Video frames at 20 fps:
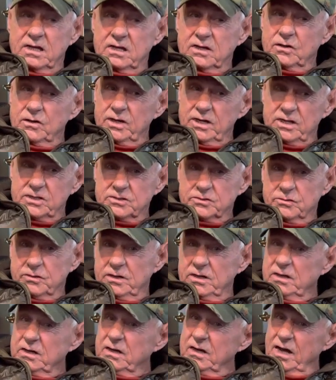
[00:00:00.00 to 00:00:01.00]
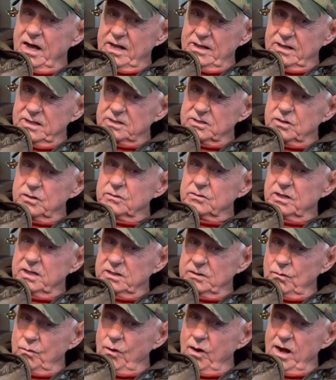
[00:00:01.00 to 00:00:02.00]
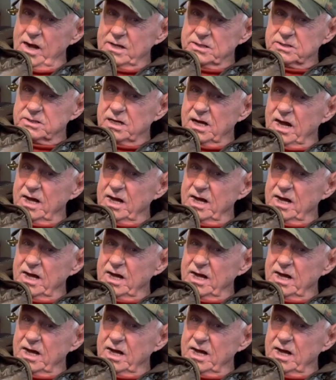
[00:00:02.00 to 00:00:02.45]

Good history. I think it's a good thing to watch.